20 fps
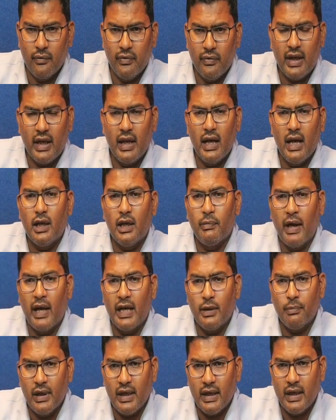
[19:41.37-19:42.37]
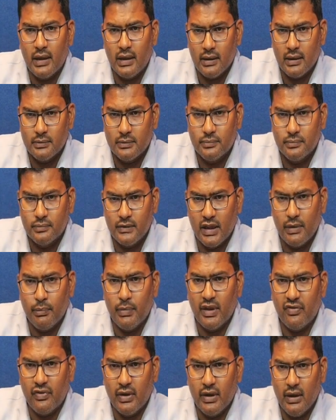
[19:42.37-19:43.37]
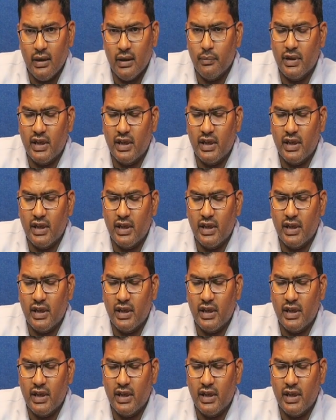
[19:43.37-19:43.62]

We cannot manipulate in between